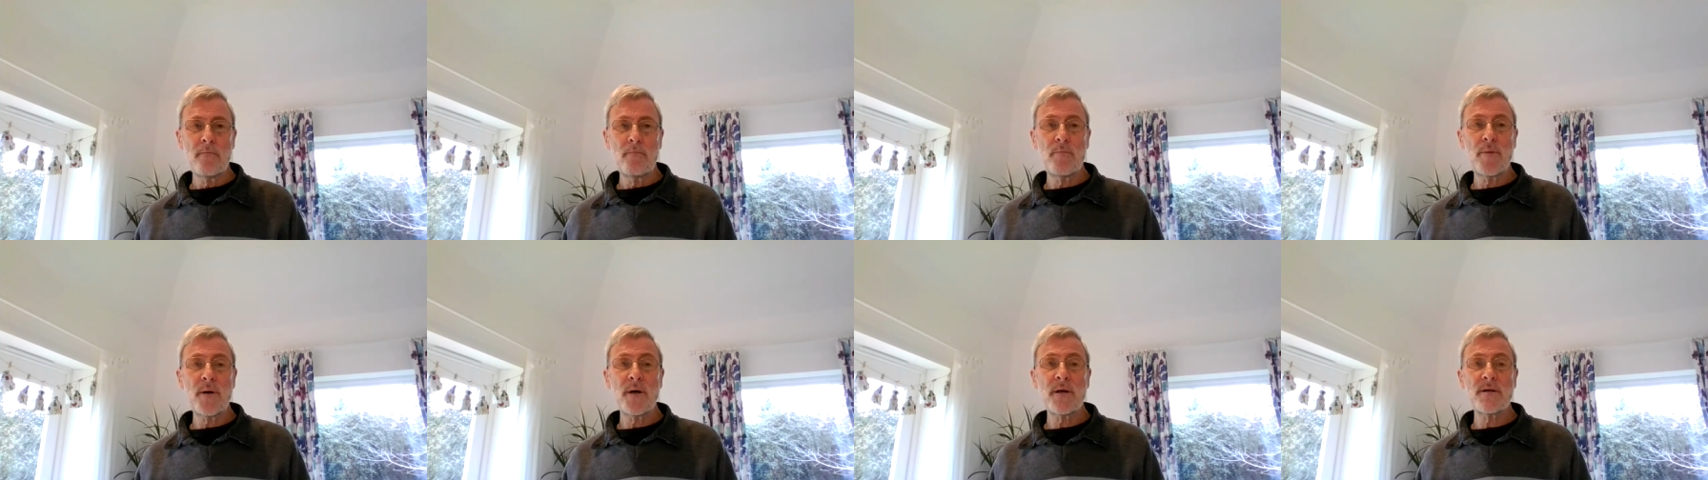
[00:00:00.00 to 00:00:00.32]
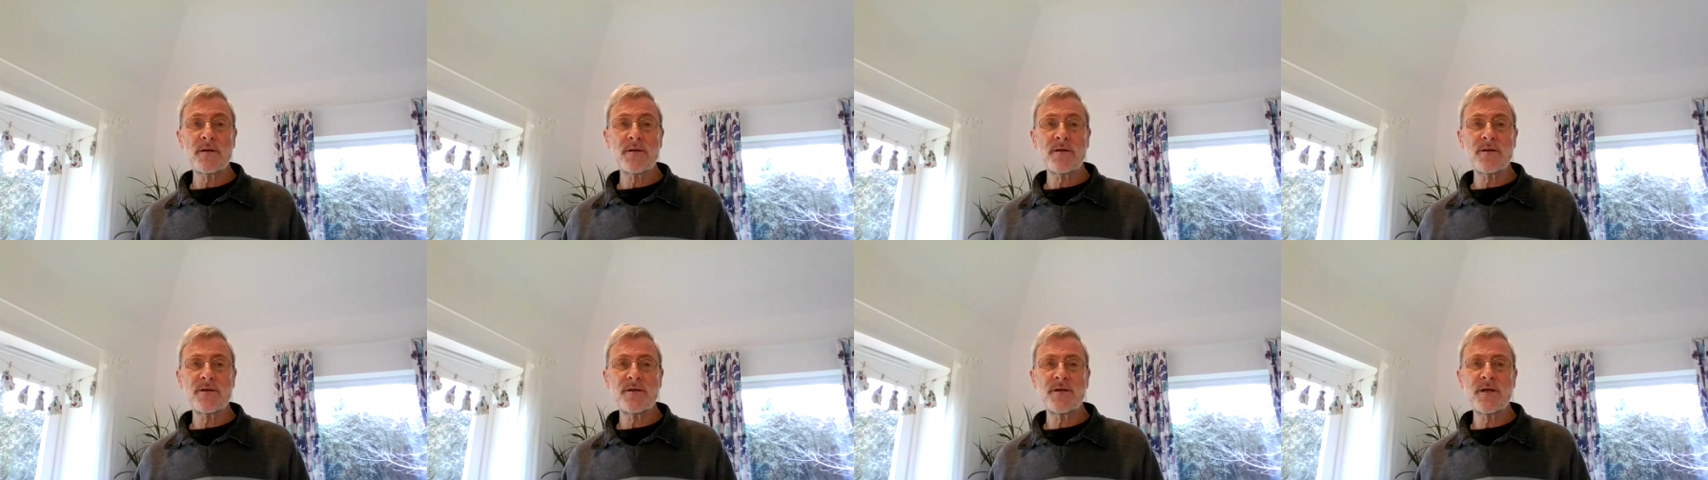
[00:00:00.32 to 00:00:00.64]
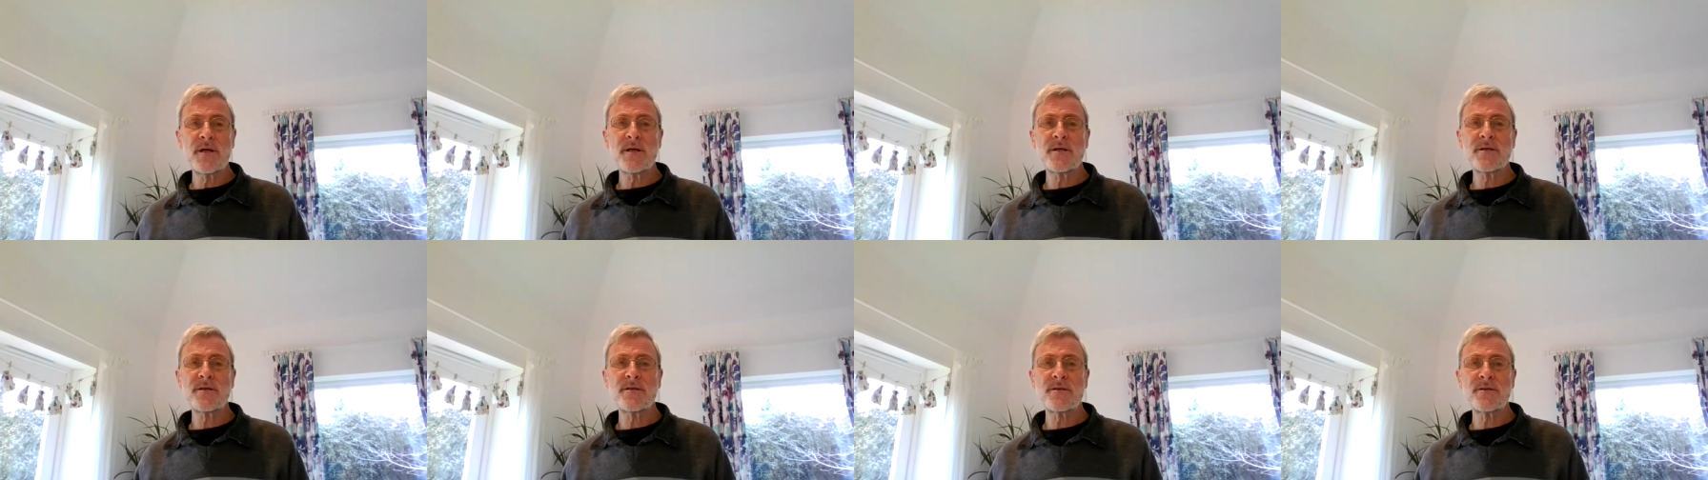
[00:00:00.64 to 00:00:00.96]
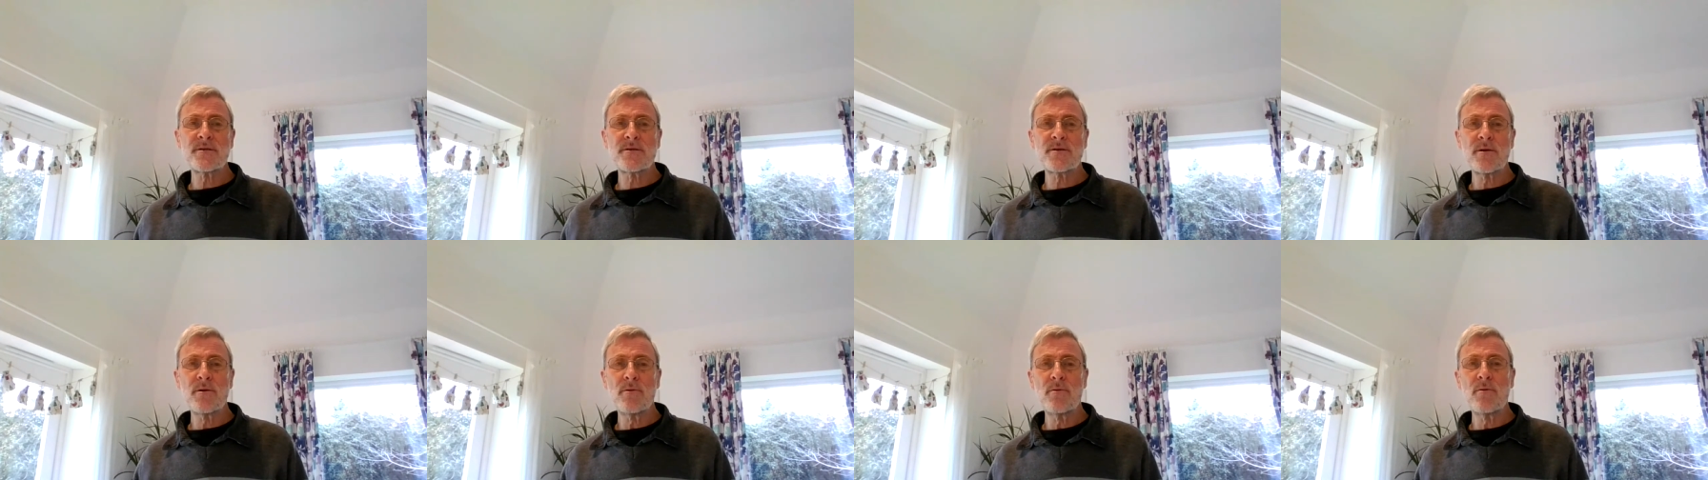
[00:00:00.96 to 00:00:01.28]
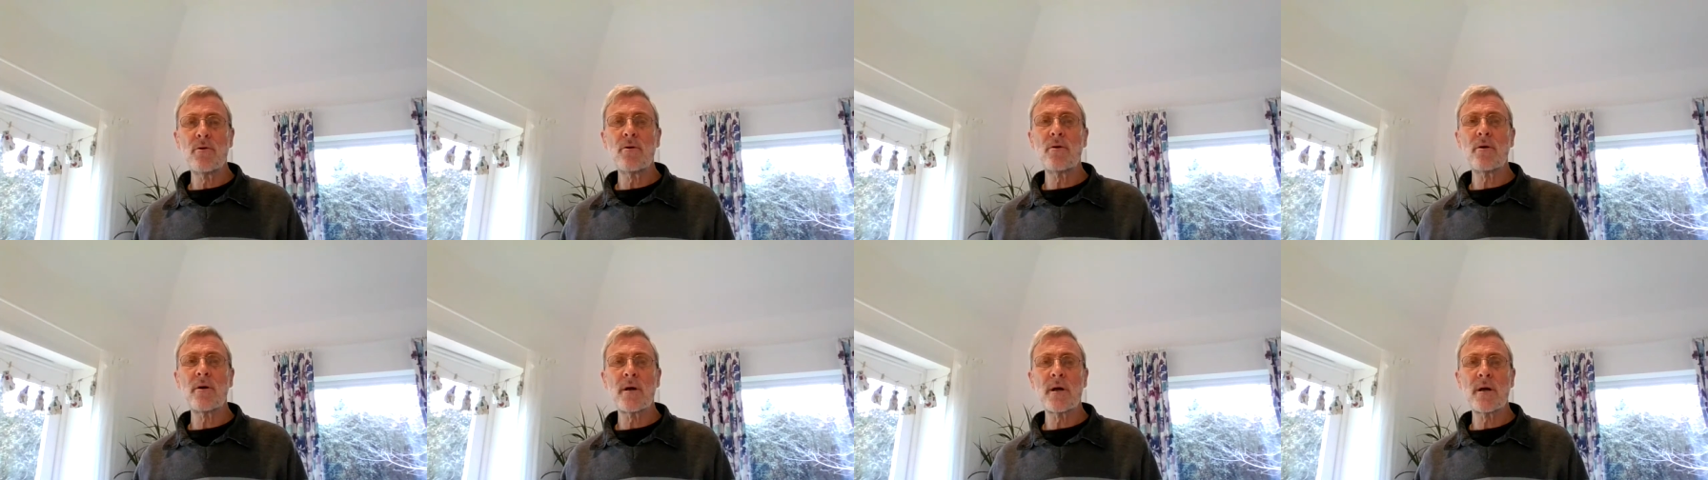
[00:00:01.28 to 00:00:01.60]
But just to
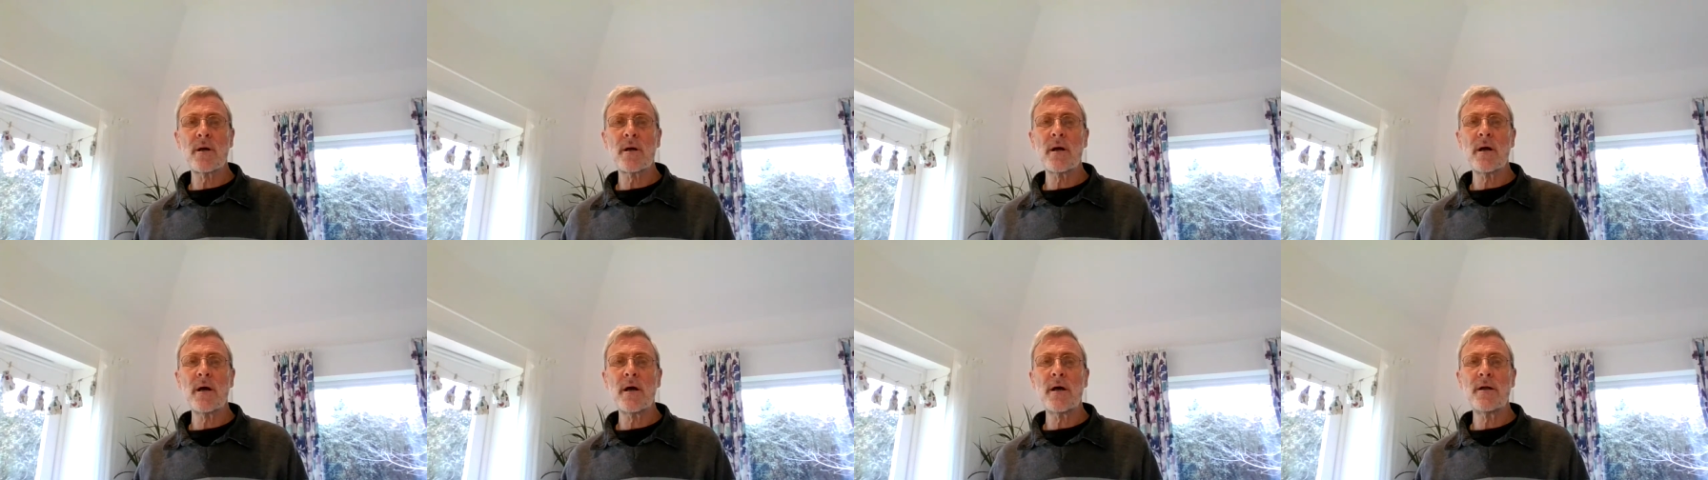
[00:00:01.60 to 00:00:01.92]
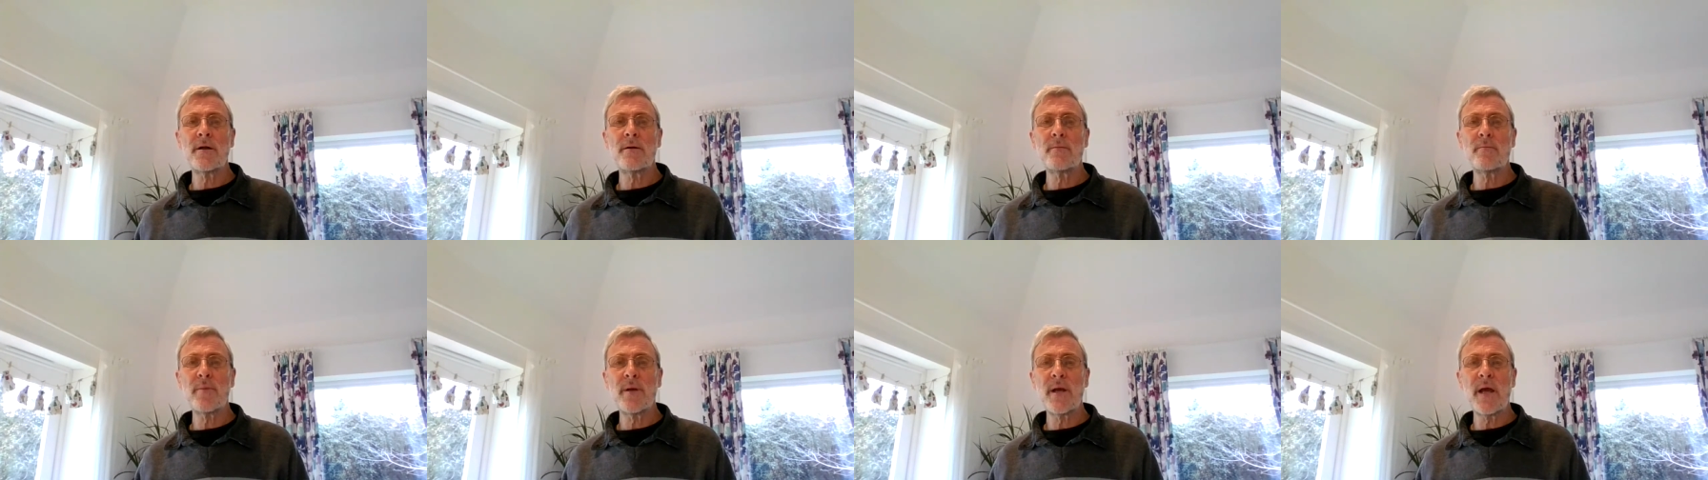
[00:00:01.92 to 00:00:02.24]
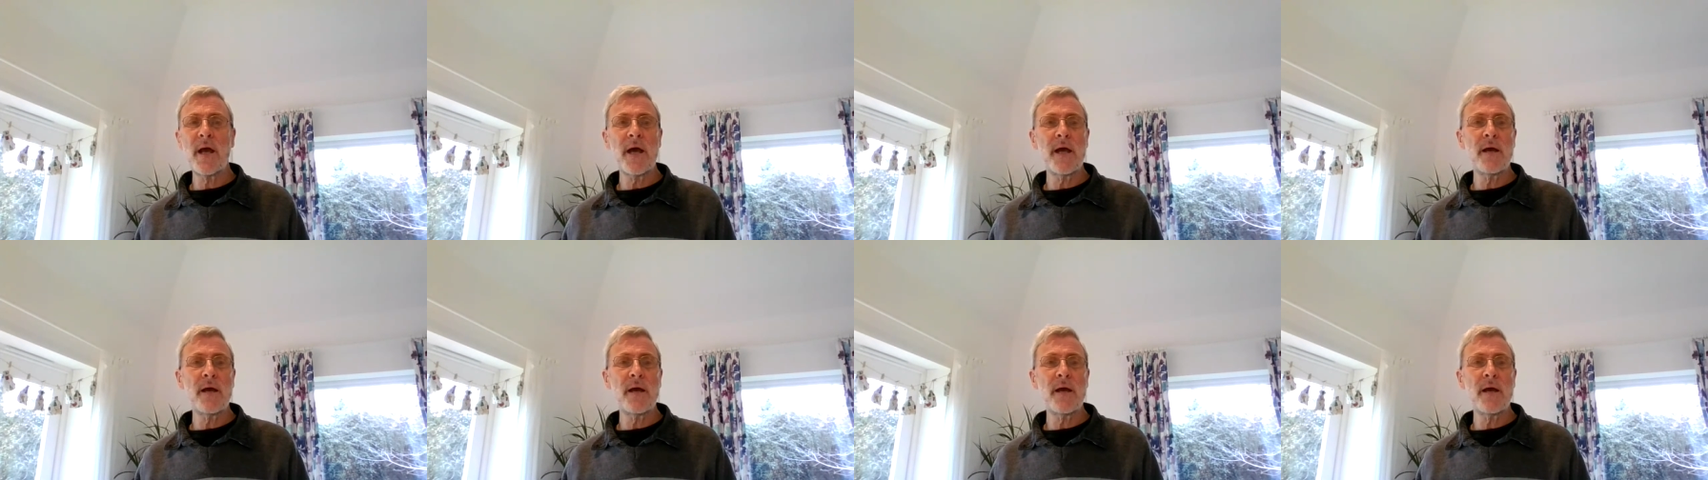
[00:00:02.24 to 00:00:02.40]
look and be